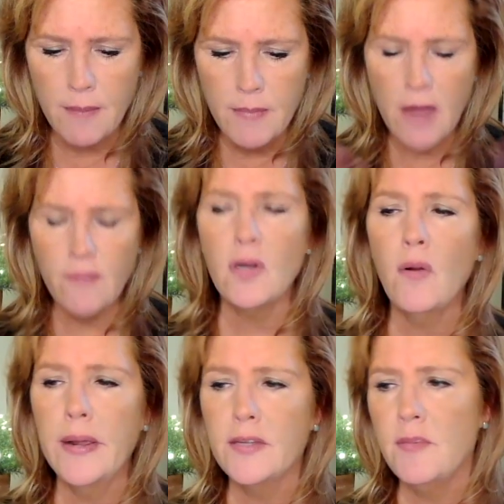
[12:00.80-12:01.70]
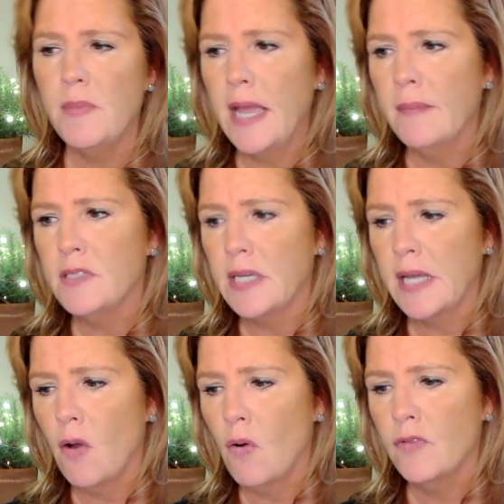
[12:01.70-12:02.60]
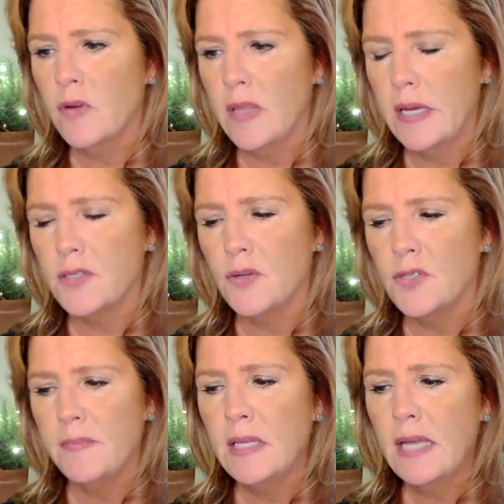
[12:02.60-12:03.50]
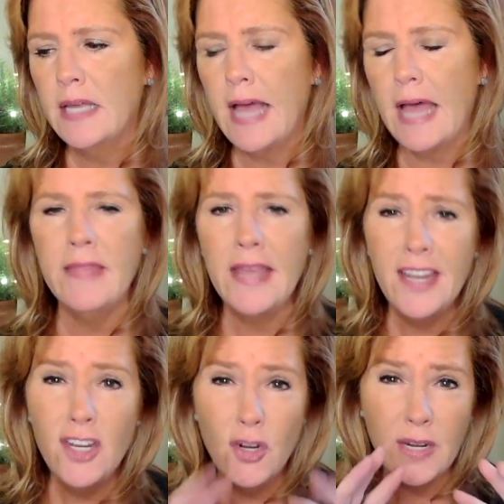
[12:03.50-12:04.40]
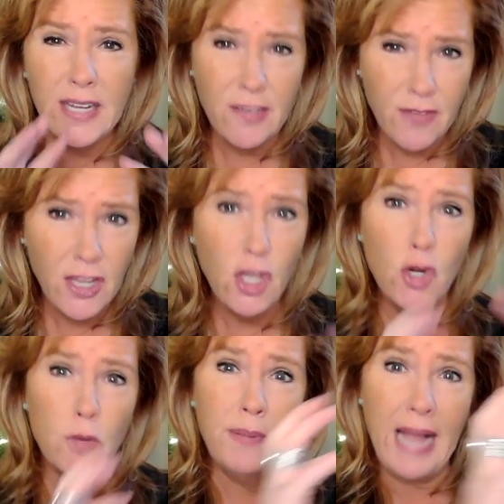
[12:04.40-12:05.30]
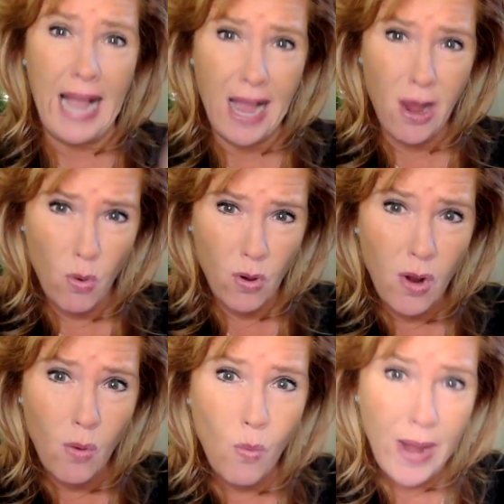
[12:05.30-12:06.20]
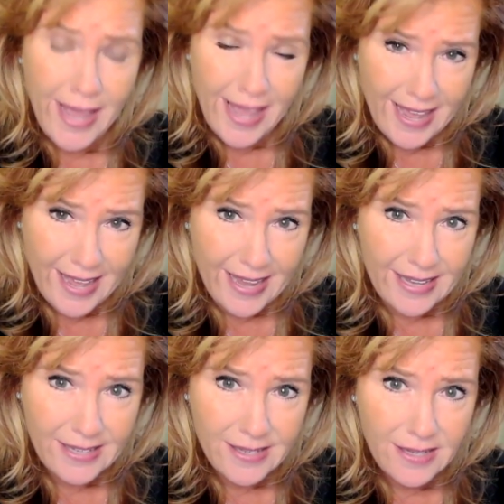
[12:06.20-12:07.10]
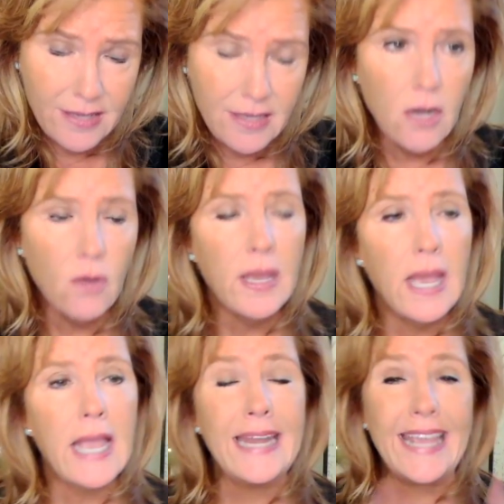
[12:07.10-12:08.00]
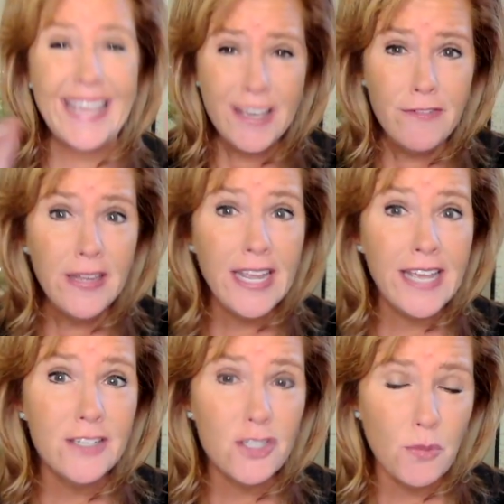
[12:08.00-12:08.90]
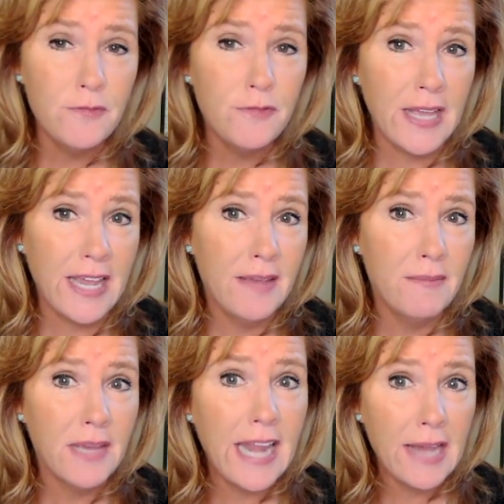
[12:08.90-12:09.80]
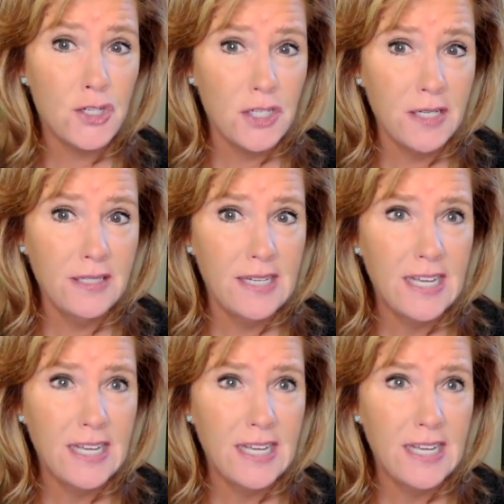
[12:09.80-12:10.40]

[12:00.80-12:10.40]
never going to be able to get over this, or something like that, then you're giving your power away. Okay. And even in a twin flame connection,